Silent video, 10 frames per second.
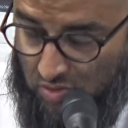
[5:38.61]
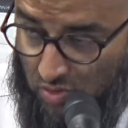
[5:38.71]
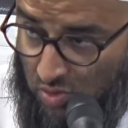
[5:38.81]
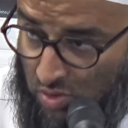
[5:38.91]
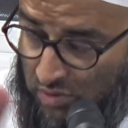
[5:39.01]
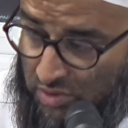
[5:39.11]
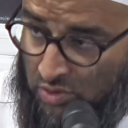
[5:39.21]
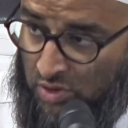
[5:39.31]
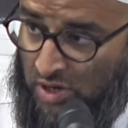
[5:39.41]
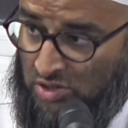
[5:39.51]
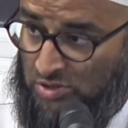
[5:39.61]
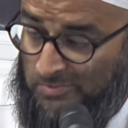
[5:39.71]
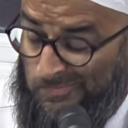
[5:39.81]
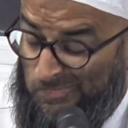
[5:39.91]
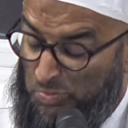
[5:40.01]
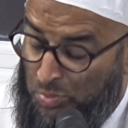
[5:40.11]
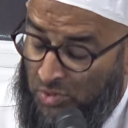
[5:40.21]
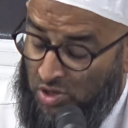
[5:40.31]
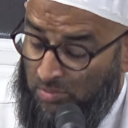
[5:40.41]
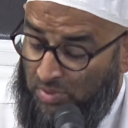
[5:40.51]
So all of the creation
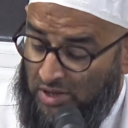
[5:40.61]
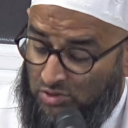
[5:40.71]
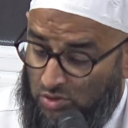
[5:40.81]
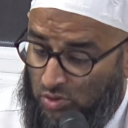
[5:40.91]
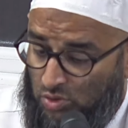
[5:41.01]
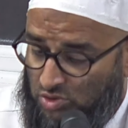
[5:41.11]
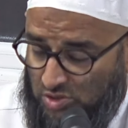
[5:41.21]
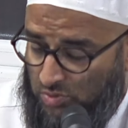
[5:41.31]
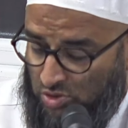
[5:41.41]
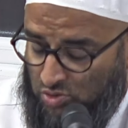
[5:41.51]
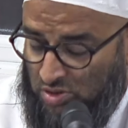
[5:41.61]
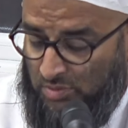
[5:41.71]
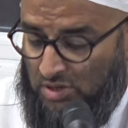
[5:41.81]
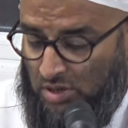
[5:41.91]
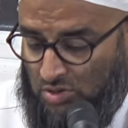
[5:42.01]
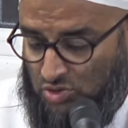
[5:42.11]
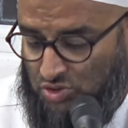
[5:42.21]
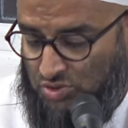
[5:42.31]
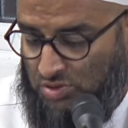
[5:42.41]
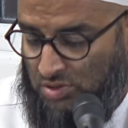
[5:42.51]
compared to the kursi, we're not talking about the
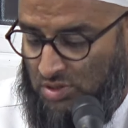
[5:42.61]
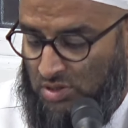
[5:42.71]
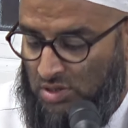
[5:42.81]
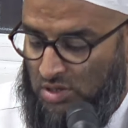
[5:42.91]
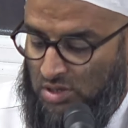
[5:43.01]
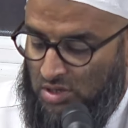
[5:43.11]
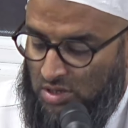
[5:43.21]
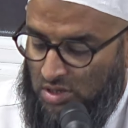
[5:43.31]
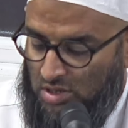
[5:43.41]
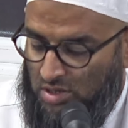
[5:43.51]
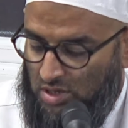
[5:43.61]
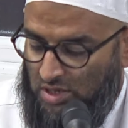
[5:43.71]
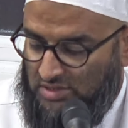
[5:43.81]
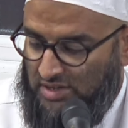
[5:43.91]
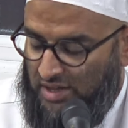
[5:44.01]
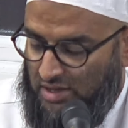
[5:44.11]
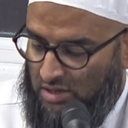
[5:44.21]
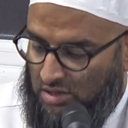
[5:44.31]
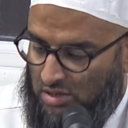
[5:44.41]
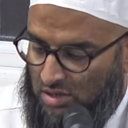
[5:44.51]
arsh, is
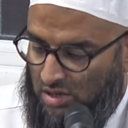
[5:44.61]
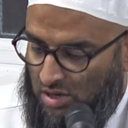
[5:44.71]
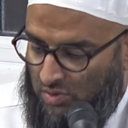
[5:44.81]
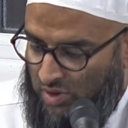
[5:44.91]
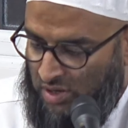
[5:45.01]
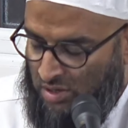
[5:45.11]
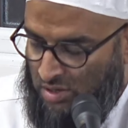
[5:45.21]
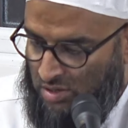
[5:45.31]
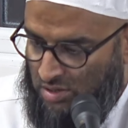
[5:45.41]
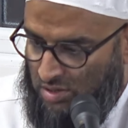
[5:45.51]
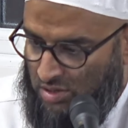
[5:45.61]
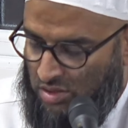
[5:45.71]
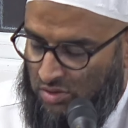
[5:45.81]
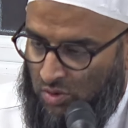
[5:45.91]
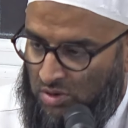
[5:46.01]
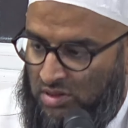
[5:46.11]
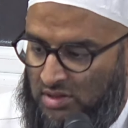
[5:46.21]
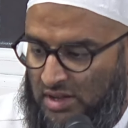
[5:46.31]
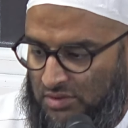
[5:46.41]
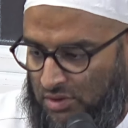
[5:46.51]
like a ring thrown in the
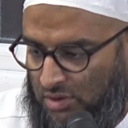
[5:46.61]
desert.